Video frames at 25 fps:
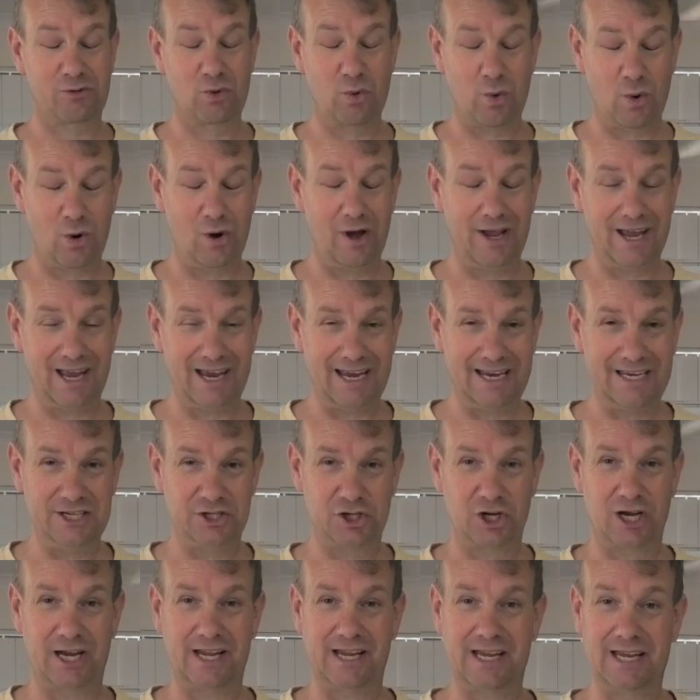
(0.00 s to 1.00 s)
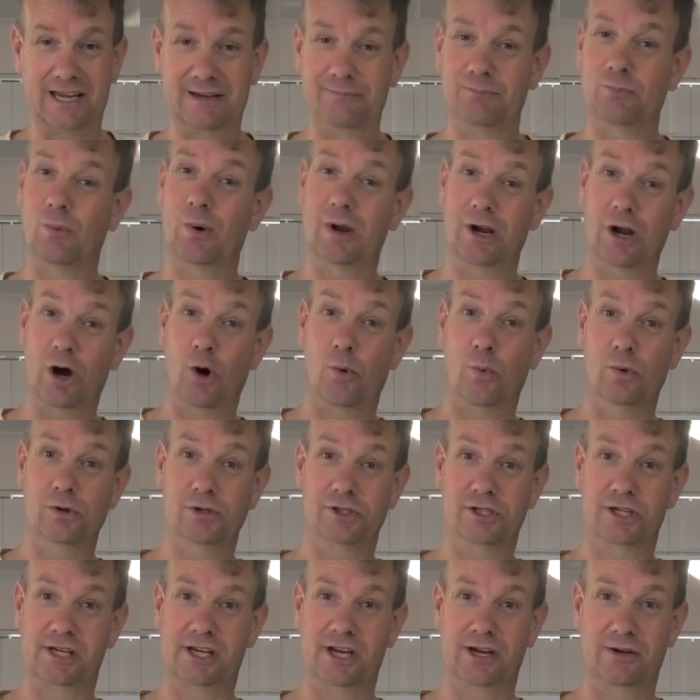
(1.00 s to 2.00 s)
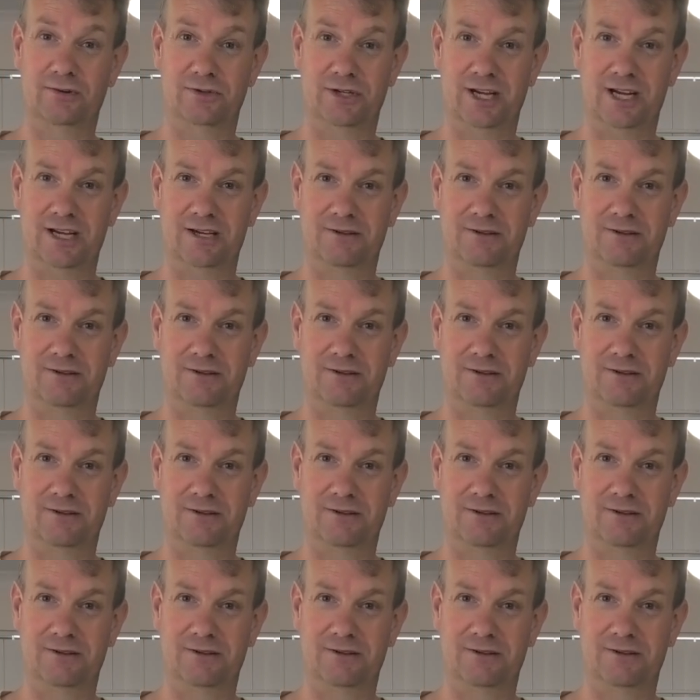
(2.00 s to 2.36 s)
quite easily when I want to use it.